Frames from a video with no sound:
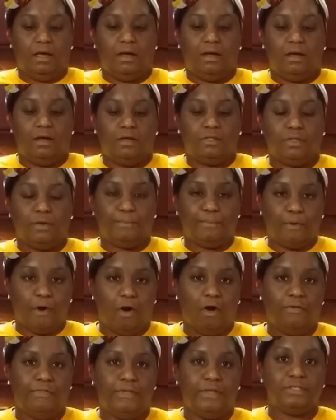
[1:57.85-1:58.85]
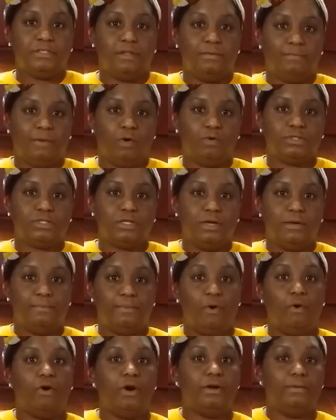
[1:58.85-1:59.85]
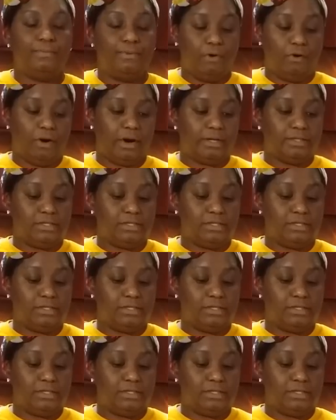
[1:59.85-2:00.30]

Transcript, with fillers: the broth is the most important part